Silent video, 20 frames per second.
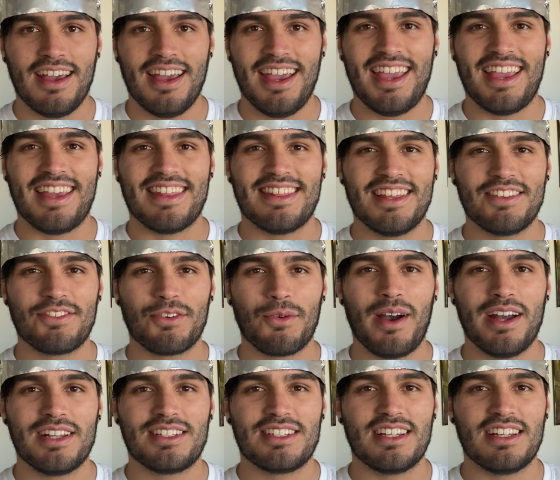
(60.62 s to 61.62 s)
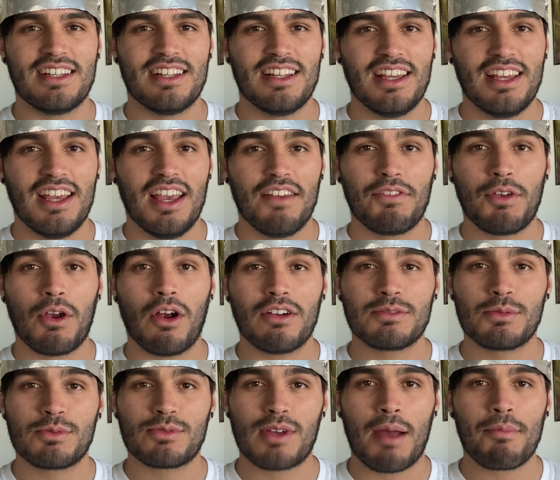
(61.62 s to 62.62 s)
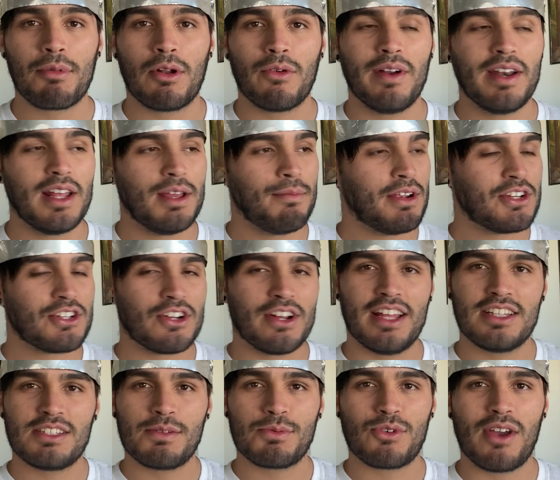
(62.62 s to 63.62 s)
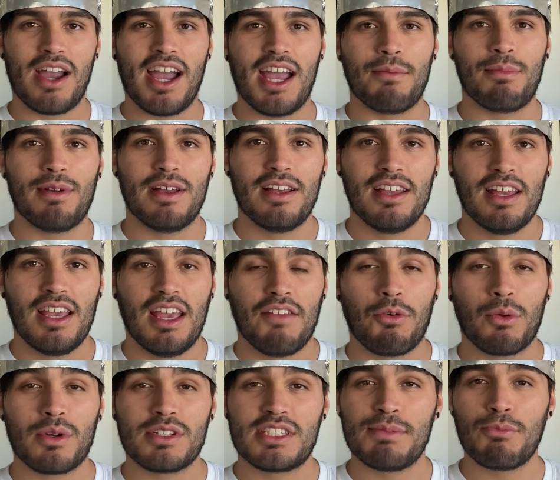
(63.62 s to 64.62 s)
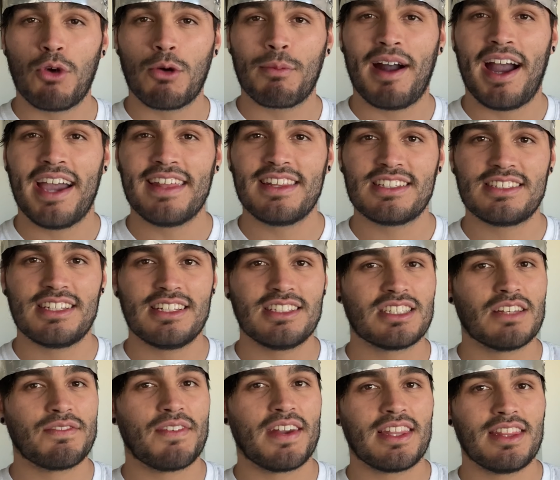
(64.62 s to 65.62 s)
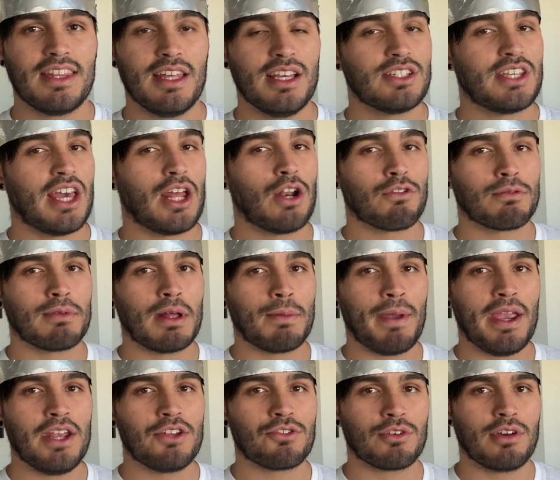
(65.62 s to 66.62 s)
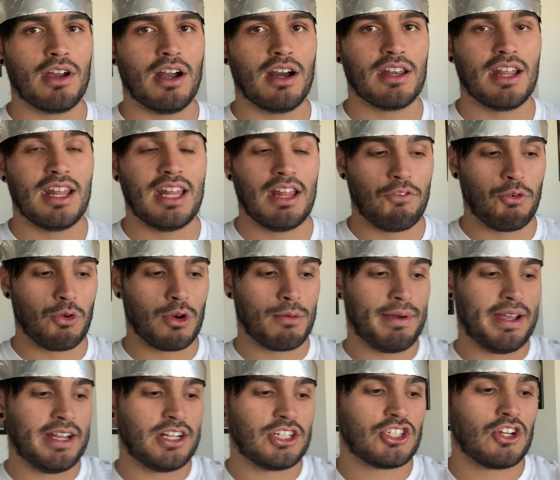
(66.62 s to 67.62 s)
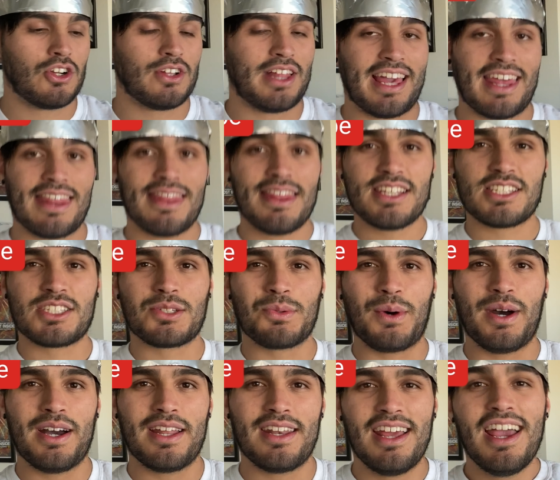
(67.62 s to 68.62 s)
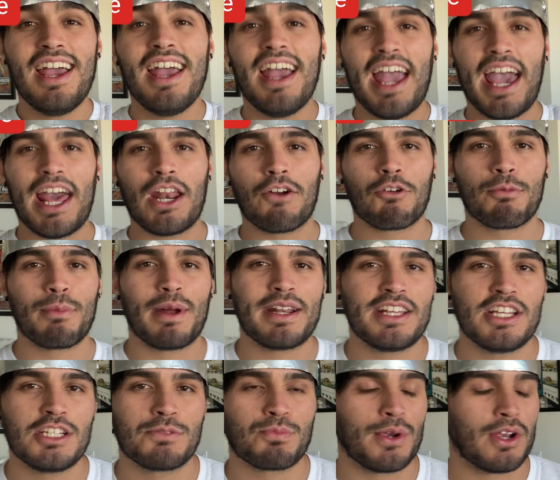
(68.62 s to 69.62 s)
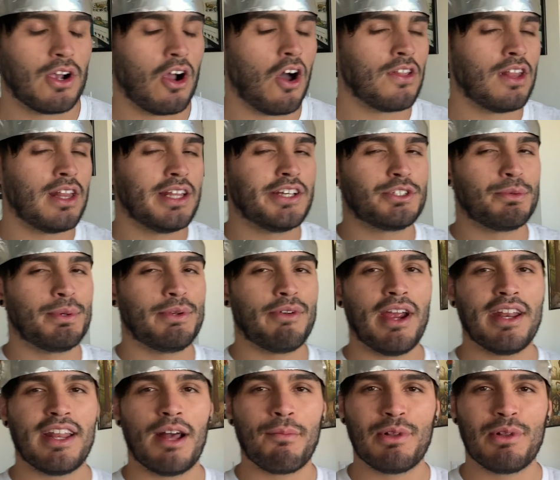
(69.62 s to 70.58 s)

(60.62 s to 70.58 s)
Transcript: Hey, thanks for watching. If you aren't subscribed already, make sure to hit subscribe. If you want to see more behind the scenes stuff like this, head over to my Patreon. And if you want to buy a shirt like this one, head over to my Teespring. All the links will be right down